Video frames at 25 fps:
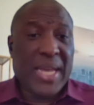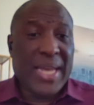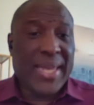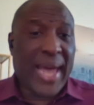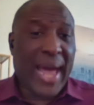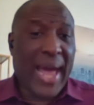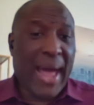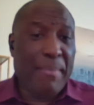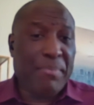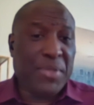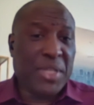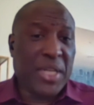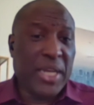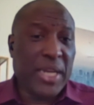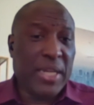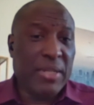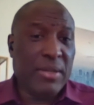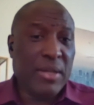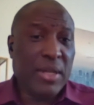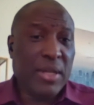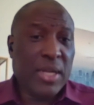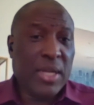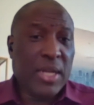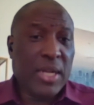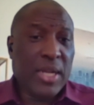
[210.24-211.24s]
your
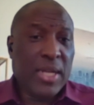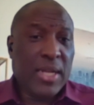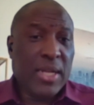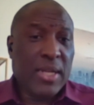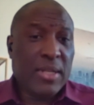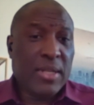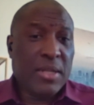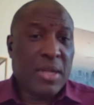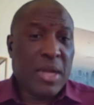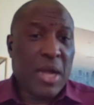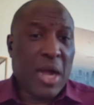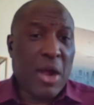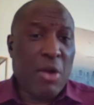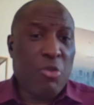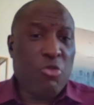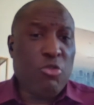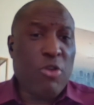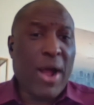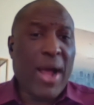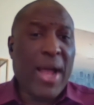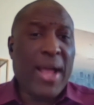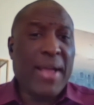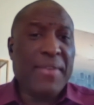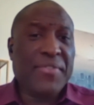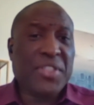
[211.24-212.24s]
captain
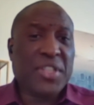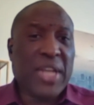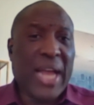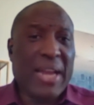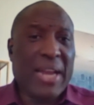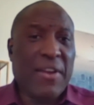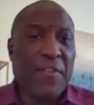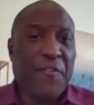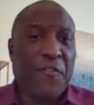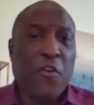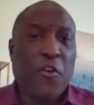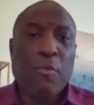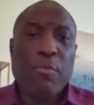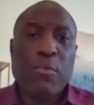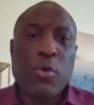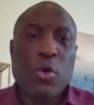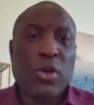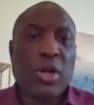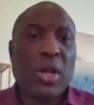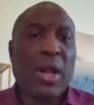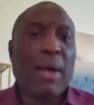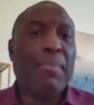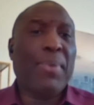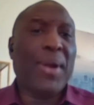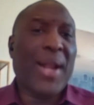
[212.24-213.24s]
arrives at the football
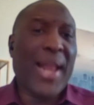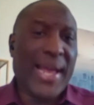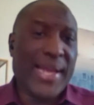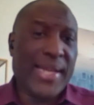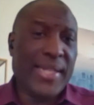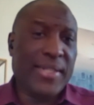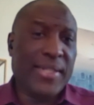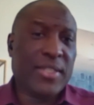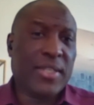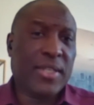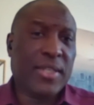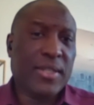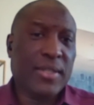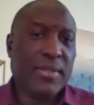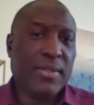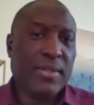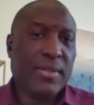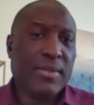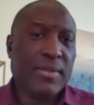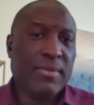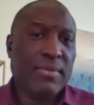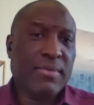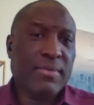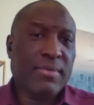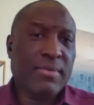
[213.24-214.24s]
club late,
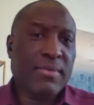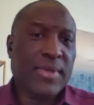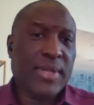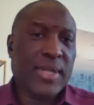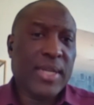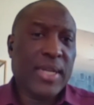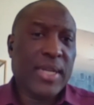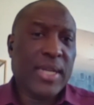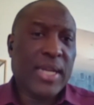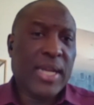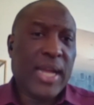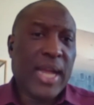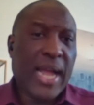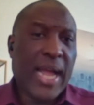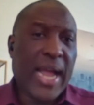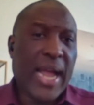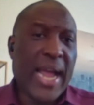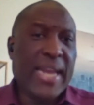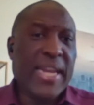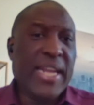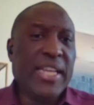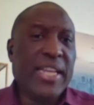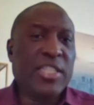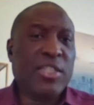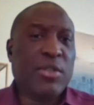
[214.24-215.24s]

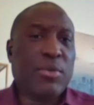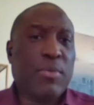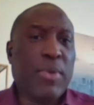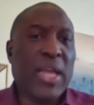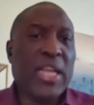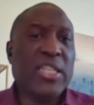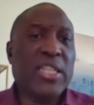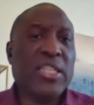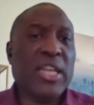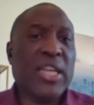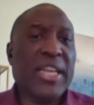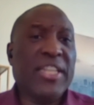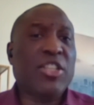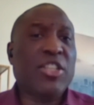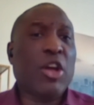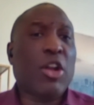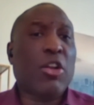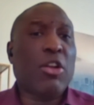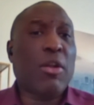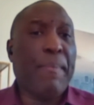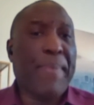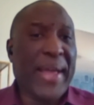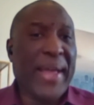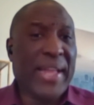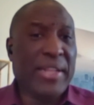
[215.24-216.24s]
and he's
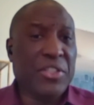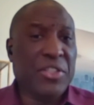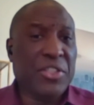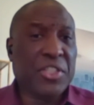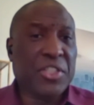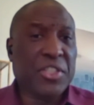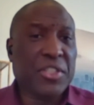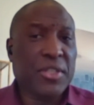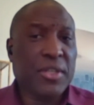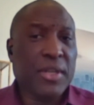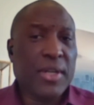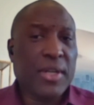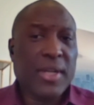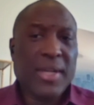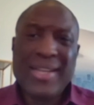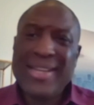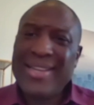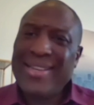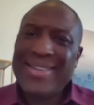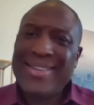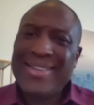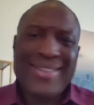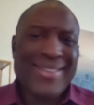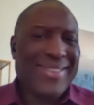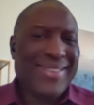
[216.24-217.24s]
on the bench.
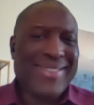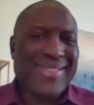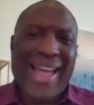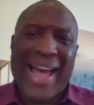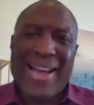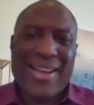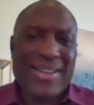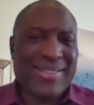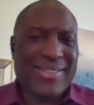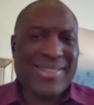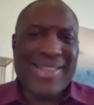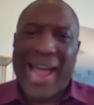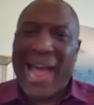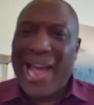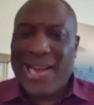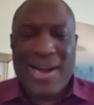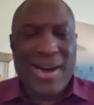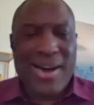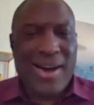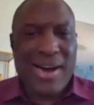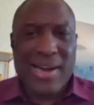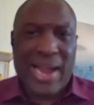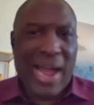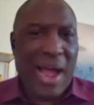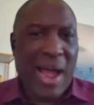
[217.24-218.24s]
That
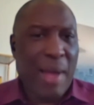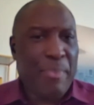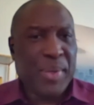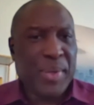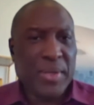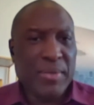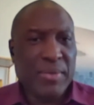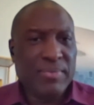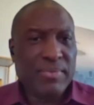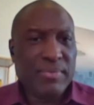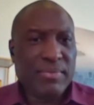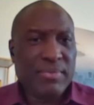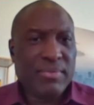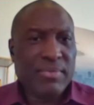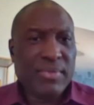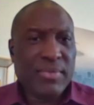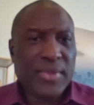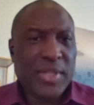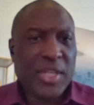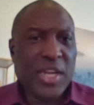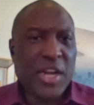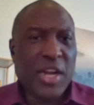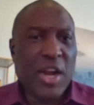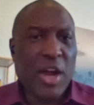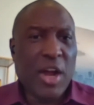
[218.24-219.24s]
can't happen.
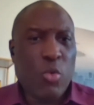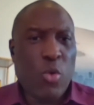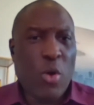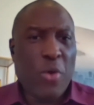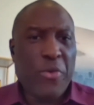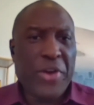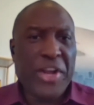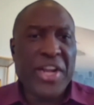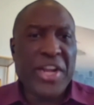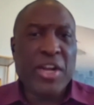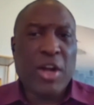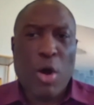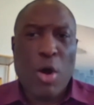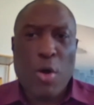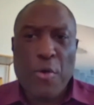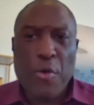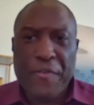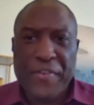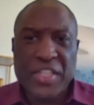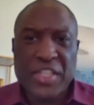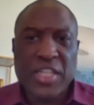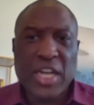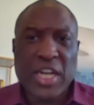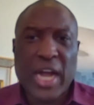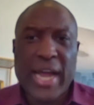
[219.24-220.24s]
You know, we're in
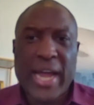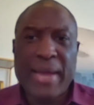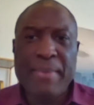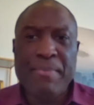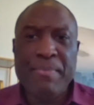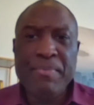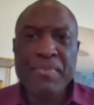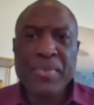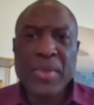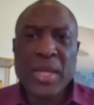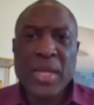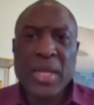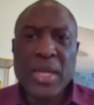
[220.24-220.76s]
COVID time.